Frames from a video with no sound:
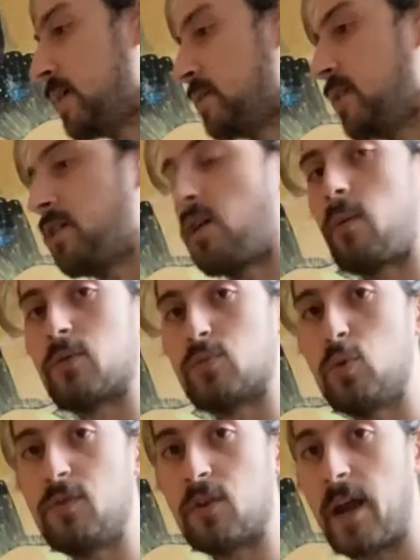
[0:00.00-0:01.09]
that you can almost
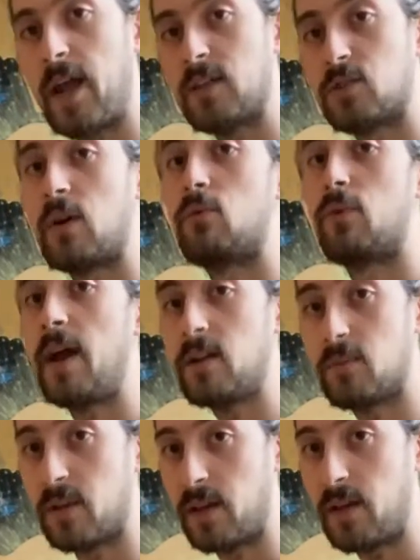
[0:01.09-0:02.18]
move your hands around
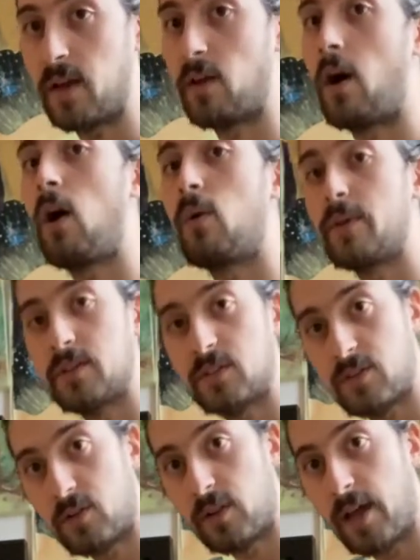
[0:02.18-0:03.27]
randomly and always
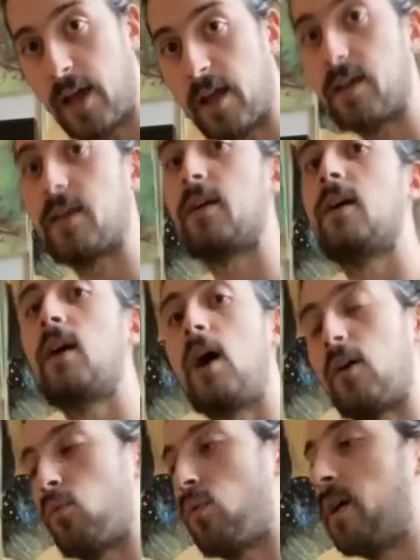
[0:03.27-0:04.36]
still land
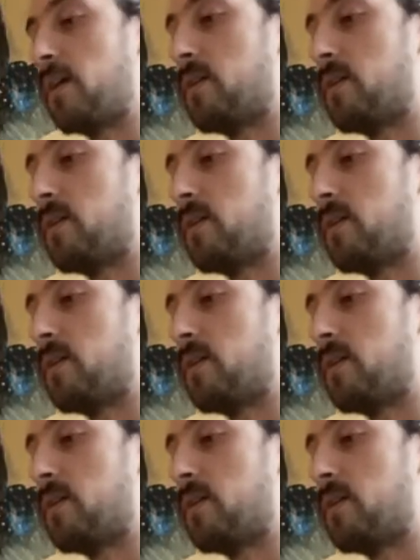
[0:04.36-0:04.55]
on 1.